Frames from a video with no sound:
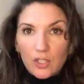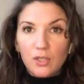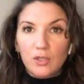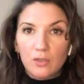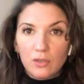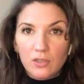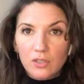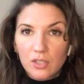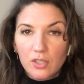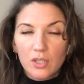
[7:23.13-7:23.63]

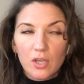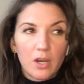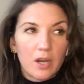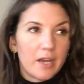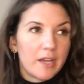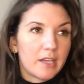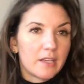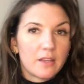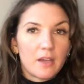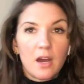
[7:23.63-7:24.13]
good so
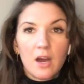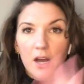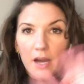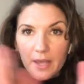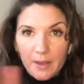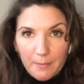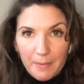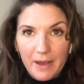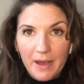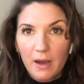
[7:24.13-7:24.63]
like the
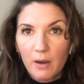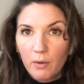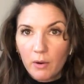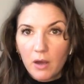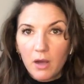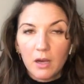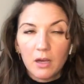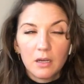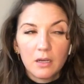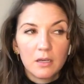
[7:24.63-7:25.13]
higher
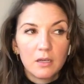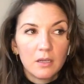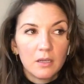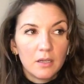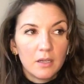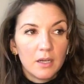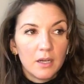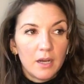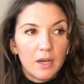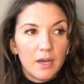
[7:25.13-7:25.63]
power
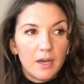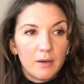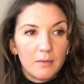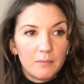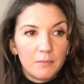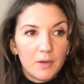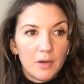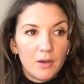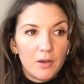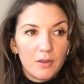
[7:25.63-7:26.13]

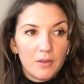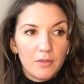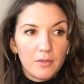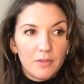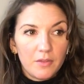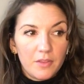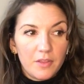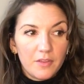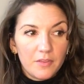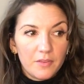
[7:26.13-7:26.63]
um,
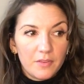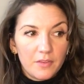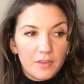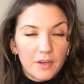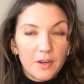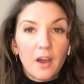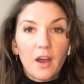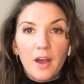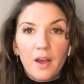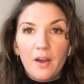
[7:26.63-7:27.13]
that, that
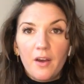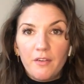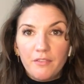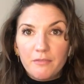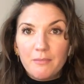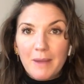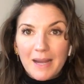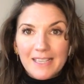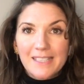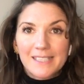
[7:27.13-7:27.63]
of
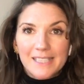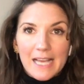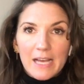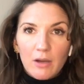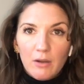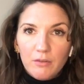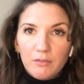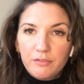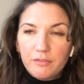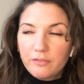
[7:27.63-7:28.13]

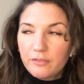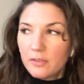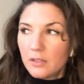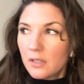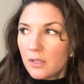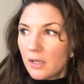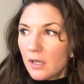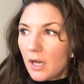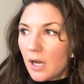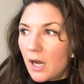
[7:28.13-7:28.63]
myself
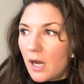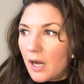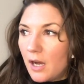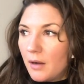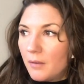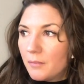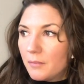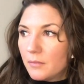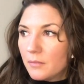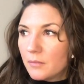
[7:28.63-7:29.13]

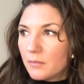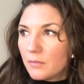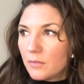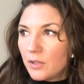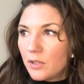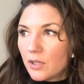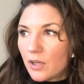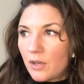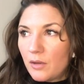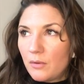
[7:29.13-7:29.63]
um,
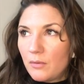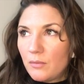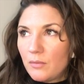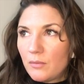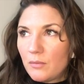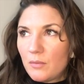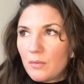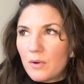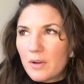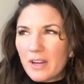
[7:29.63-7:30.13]
you know
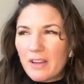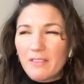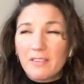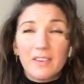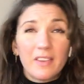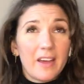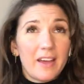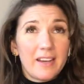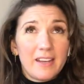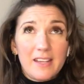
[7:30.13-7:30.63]
whatever
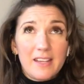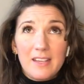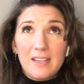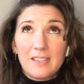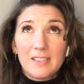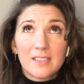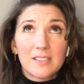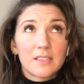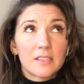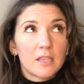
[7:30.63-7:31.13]
that
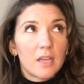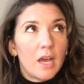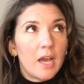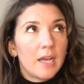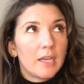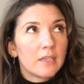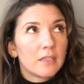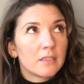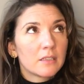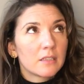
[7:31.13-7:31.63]
is
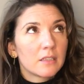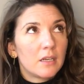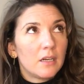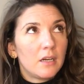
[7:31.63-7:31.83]
and